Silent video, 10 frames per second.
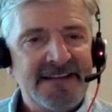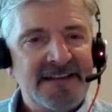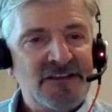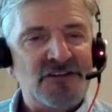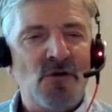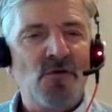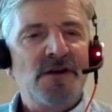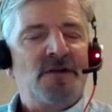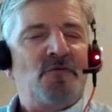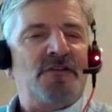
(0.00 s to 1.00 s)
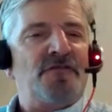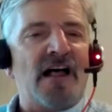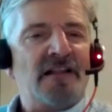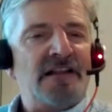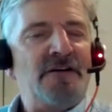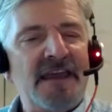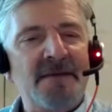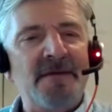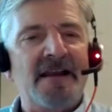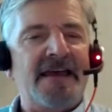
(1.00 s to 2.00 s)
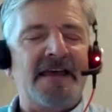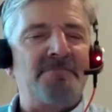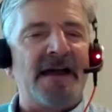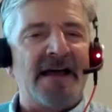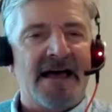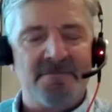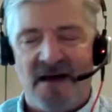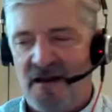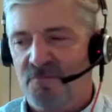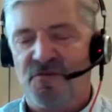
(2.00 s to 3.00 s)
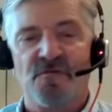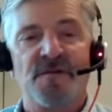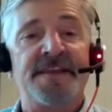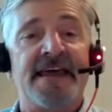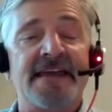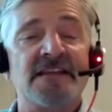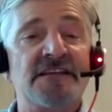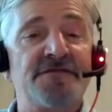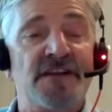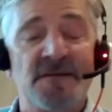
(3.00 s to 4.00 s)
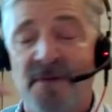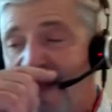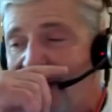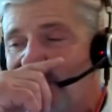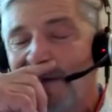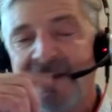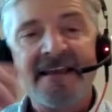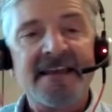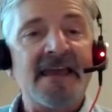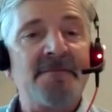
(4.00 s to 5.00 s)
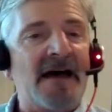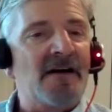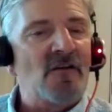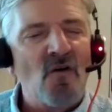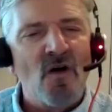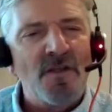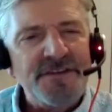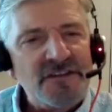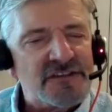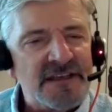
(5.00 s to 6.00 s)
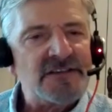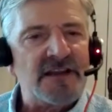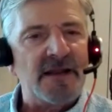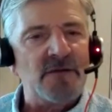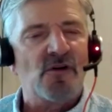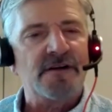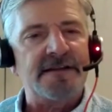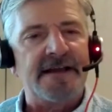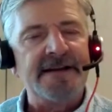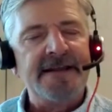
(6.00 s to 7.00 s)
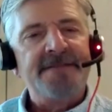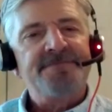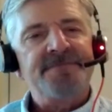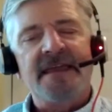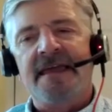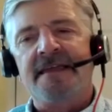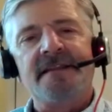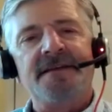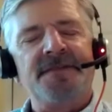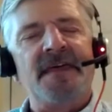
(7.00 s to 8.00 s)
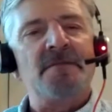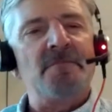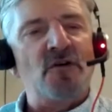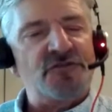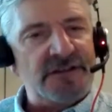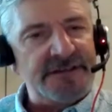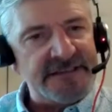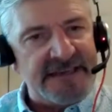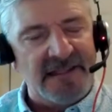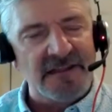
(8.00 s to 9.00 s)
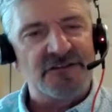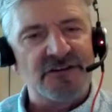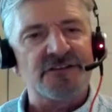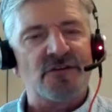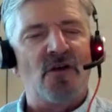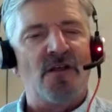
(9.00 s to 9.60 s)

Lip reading: So when Volko came out, I had my I model proved. When the negativity bias came out, all these things that I'd worked on, and then emotional intelligence, all